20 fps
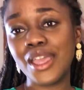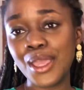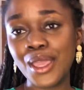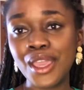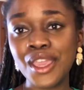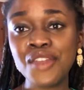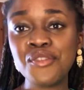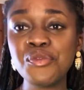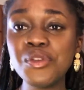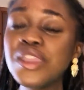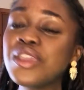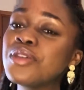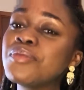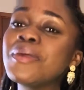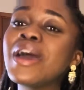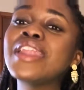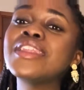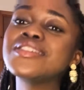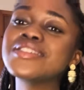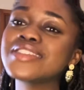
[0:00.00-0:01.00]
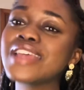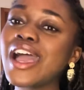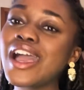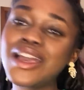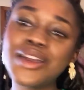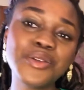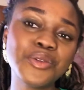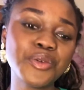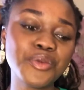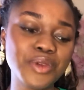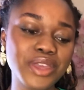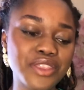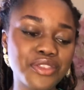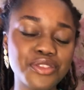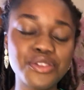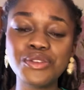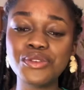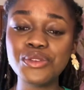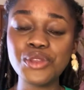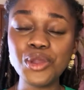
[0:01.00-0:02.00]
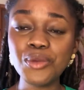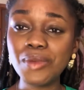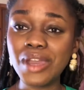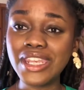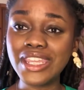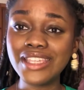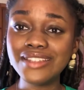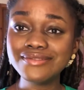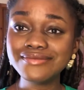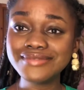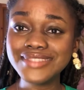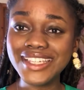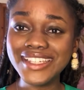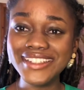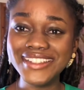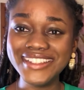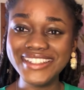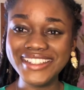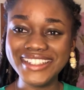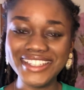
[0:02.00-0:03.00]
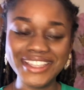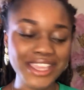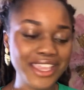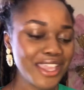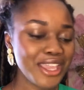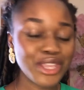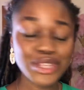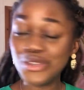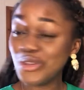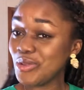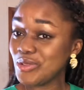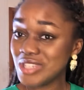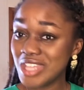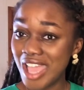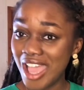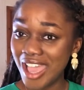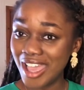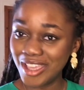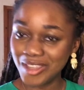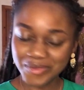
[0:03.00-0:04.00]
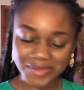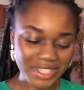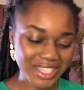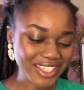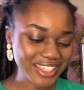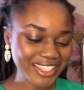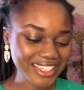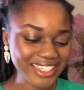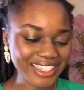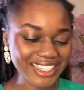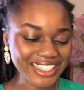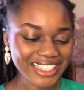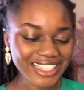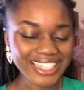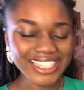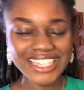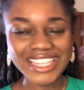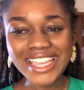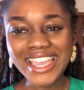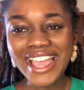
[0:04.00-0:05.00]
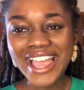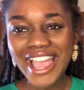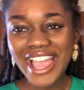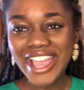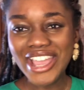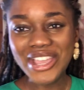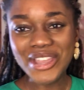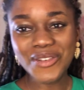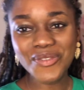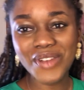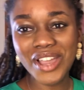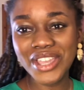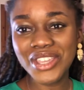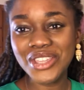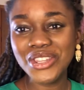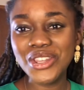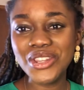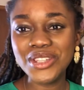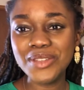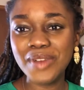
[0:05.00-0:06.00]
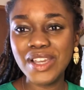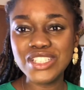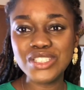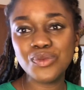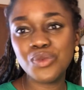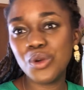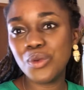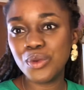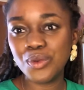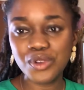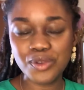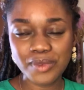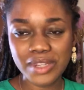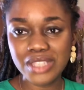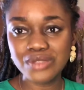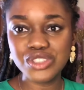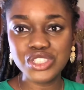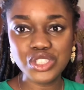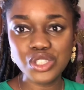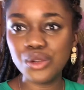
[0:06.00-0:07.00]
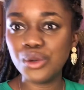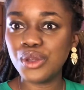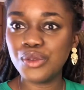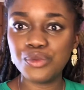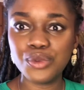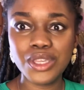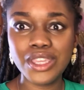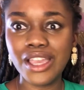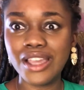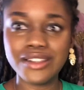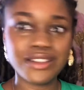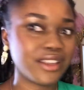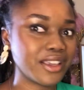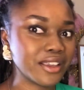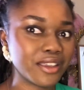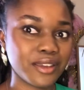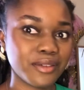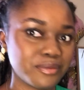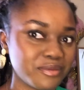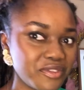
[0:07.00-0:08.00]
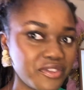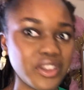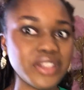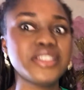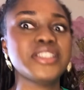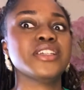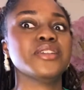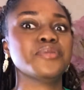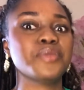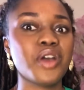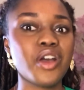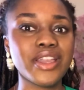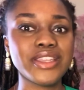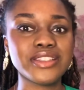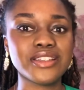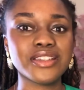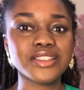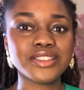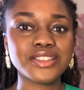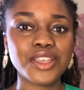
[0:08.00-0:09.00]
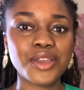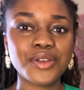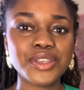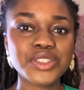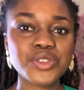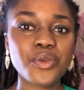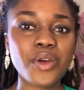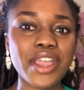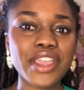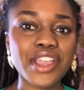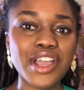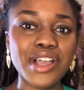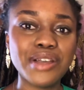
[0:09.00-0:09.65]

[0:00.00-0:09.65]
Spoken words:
if we can manage that with no money, no time, I can only imagine what we would have been able to do if we had like funding behind us. So it's quite